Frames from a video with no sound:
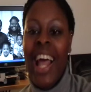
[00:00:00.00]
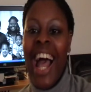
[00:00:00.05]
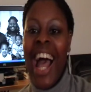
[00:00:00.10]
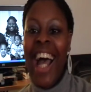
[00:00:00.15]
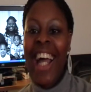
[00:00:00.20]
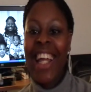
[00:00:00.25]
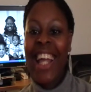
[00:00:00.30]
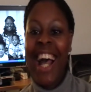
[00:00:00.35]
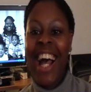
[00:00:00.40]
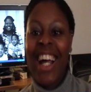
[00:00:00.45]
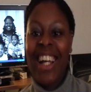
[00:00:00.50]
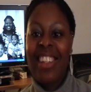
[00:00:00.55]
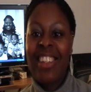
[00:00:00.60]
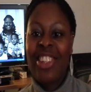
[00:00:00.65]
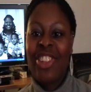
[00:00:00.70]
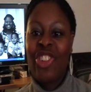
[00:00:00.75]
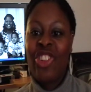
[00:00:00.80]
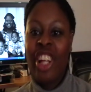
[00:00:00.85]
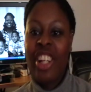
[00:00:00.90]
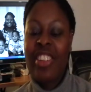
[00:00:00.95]
Hi guys,
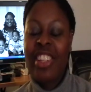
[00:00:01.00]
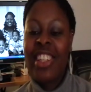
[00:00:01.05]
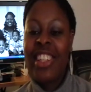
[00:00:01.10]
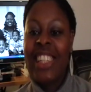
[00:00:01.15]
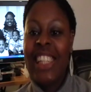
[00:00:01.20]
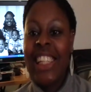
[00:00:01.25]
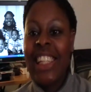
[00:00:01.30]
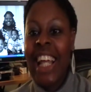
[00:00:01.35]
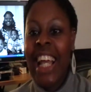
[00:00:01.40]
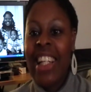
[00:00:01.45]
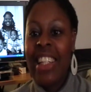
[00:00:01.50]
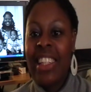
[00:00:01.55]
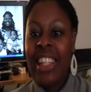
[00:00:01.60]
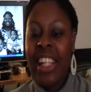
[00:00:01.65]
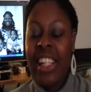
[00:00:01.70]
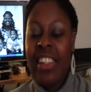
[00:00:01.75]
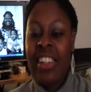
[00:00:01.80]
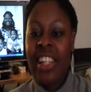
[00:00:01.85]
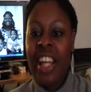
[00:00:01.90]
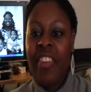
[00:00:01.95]
it's Jessica D
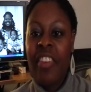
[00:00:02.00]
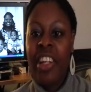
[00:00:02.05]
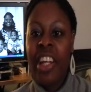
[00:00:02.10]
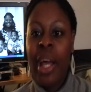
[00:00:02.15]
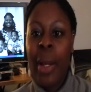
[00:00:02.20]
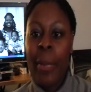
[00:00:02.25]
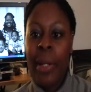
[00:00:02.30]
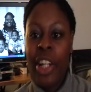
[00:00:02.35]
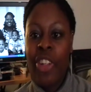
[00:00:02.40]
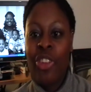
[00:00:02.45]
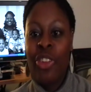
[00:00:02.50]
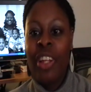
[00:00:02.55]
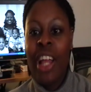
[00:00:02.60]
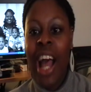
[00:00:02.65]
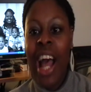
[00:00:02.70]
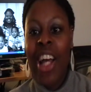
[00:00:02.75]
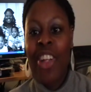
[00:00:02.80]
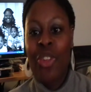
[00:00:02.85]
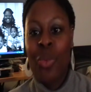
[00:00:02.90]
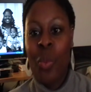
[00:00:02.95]
1987 coming at you
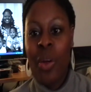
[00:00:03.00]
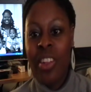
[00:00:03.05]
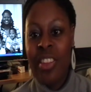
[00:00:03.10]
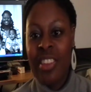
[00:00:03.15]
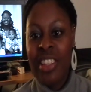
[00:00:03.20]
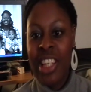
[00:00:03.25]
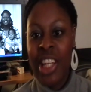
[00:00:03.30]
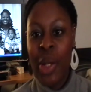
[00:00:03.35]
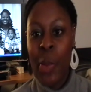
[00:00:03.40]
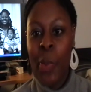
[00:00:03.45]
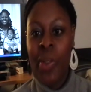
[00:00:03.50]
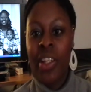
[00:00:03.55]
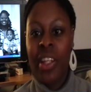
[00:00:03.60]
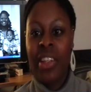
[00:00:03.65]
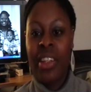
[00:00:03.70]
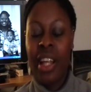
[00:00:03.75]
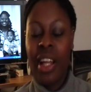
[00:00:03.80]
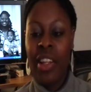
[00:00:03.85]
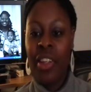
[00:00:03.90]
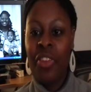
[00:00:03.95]
guys once again with
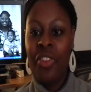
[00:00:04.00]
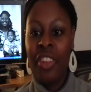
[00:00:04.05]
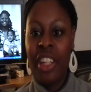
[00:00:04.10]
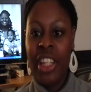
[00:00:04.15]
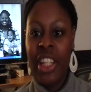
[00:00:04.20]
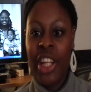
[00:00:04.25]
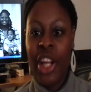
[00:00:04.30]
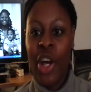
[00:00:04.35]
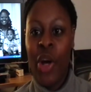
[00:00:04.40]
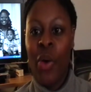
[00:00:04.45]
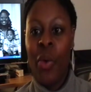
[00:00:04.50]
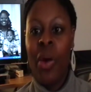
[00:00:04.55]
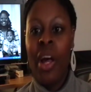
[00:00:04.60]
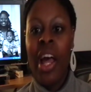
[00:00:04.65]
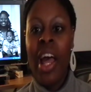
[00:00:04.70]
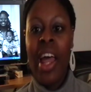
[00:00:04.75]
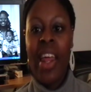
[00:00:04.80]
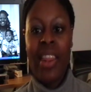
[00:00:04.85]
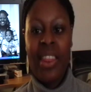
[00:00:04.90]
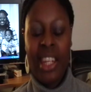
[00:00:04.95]
another video.
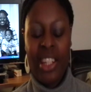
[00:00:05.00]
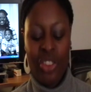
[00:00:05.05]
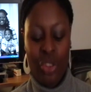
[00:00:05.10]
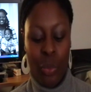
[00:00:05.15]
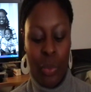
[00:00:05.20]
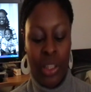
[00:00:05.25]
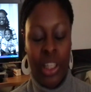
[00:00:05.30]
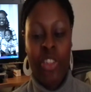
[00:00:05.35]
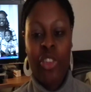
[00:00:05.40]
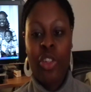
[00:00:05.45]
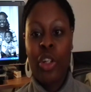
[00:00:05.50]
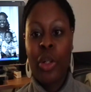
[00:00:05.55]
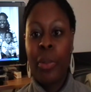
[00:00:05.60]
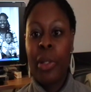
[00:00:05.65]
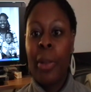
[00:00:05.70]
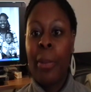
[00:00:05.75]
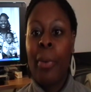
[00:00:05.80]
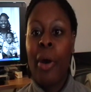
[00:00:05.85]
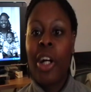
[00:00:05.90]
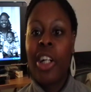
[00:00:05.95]
This one is going to
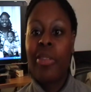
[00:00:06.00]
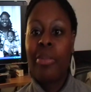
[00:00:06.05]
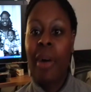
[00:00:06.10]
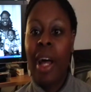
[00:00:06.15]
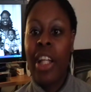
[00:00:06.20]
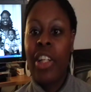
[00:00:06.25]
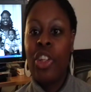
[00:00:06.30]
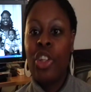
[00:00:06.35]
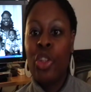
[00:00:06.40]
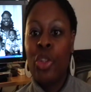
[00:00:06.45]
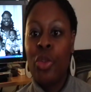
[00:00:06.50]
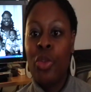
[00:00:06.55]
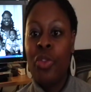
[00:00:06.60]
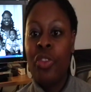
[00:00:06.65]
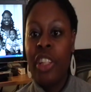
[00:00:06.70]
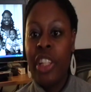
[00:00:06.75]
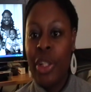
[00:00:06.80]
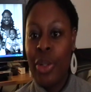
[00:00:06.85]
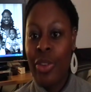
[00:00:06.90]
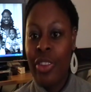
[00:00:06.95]
be a part of my new
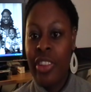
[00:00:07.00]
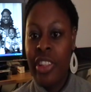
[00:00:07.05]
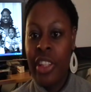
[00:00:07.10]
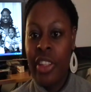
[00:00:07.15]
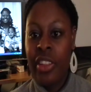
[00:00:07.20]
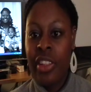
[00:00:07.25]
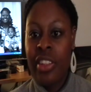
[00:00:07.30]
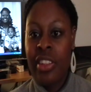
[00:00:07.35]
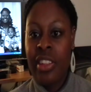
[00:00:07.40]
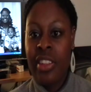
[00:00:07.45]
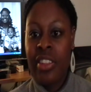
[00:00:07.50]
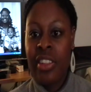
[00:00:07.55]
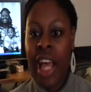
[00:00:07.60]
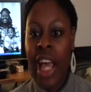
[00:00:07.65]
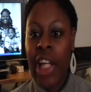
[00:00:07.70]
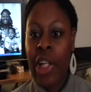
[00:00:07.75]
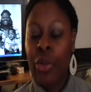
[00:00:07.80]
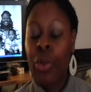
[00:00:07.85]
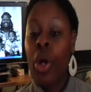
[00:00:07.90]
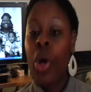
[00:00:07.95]
video series
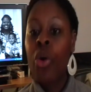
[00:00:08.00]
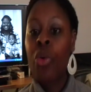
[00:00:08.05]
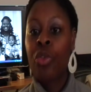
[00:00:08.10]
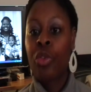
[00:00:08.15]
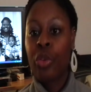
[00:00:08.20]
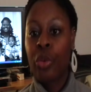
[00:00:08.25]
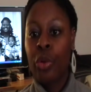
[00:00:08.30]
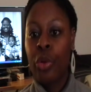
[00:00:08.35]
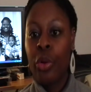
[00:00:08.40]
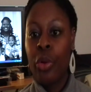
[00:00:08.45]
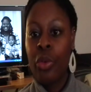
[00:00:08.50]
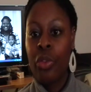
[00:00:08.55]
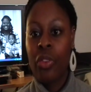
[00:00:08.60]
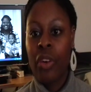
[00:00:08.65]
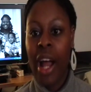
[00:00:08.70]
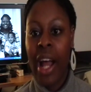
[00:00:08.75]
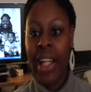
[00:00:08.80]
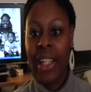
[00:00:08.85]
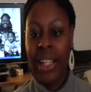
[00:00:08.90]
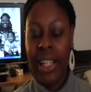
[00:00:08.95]
entitled Frugal
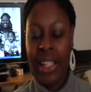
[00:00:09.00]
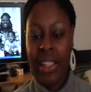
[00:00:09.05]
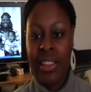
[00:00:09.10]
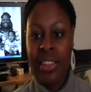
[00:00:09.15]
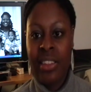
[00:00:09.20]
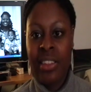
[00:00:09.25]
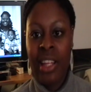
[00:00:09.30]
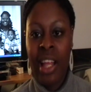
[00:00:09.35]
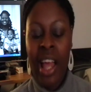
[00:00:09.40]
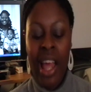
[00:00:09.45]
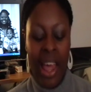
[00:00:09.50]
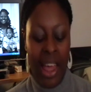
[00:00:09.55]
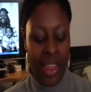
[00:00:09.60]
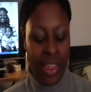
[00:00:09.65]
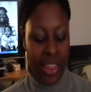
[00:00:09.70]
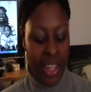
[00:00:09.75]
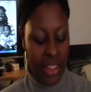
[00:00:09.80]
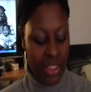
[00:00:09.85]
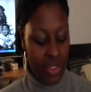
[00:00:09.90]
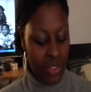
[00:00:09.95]
Fridays.
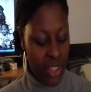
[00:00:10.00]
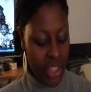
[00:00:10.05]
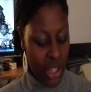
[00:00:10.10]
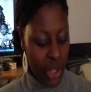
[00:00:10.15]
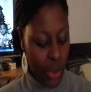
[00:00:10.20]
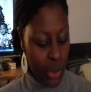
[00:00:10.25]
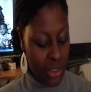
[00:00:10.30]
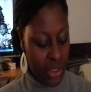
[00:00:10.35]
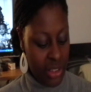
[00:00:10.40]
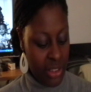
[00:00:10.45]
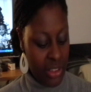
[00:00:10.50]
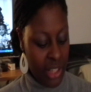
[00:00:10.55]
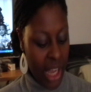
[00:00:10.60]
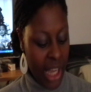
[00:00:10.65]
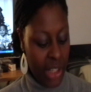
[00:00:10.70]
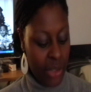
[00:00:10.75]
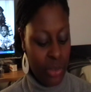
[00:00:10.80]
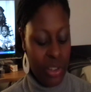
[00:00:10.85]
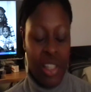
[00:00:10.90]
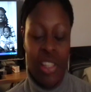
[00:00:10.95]
This video is
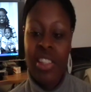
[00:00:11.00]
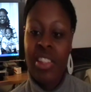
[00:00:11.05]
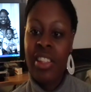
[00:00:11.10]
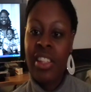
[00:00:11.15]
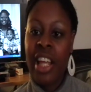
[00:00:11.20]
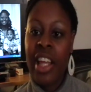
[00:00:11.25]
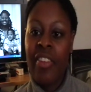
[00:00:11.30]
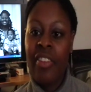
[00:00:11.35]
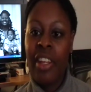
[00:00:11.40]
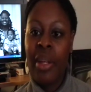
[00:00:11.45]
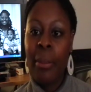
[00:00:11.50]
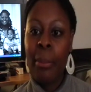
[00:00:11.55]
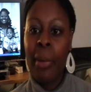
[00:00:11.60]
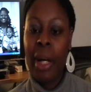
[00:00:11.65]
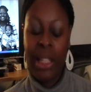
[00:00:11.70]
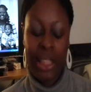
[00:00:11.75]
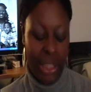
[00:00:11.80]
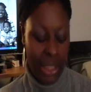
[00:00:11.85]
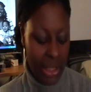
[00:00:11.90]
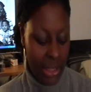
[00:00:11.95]
entitled Saving
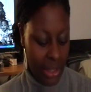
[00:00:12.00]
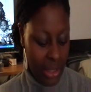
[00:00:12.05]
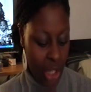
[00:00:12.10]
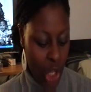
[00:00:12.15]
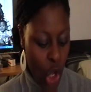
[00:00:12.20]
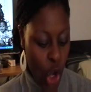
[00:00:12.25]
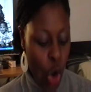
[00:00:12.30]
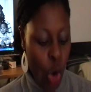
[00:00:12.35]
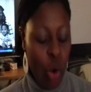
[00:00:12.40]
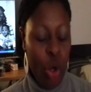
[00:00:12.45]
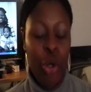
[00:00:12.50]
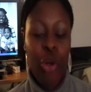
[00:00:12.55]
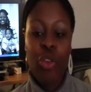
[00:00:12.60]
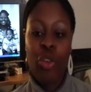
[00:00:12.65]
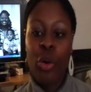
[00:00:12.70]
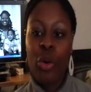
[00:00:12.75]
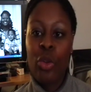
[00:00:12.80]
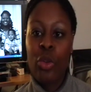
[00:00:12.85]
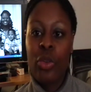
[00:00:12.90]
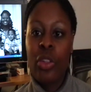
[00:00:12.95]
Money on
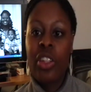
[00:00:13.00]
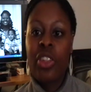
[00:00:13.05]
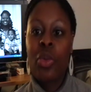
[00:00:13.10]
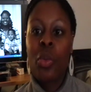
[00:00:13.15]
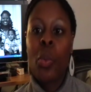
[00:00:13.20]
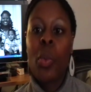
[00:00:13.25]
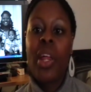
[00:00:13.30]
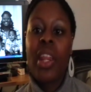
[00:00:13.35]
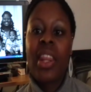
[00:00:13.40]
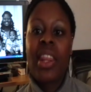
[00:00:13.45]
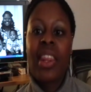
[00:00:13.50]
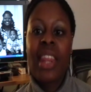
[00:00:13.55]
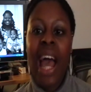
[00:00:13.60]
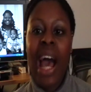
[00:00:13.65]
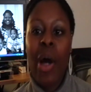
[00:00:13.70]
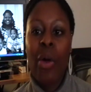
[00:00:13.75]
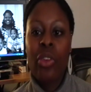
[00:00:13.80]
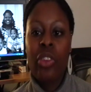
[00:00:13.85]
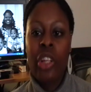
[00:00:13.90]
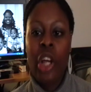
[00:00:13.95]
Groceries
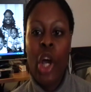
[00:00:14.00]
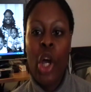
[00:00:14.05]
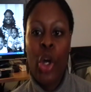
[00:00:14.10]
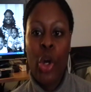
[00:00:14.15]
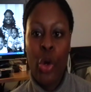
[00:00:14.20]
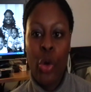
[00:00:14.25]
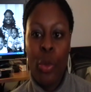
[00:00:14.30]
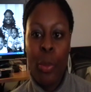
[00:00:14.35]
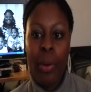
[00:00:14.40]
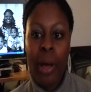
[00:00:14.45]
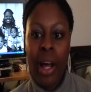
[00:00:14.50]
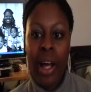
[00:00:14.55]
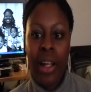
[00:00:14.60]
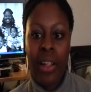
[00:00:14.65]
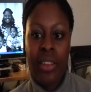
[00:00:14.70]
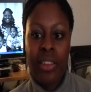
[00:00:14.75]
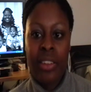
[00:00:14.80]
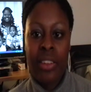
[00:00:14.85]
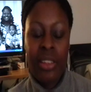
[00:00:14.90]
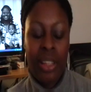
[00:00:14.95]
Without
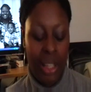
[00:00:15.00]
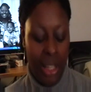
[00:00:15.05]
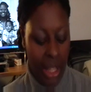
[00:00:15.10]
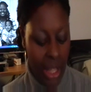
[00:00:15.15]
Coupons.